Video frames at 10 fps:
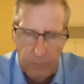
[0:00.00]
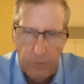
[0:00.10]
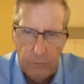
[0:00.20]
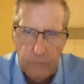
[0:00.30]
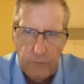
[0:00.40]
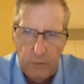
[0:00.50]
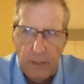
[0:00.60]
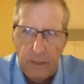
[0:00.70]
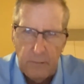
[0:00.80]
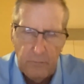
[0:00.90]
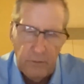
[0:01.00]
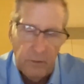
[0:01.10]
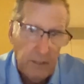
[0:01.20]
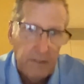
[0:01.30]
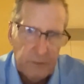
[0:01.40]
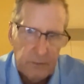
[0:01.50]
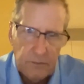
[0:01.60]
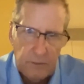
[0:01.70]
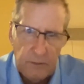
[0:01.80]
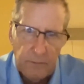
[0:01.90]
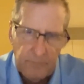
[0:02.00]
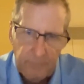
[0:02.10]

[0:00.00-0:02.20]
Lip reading: reducing the activity in the ACC.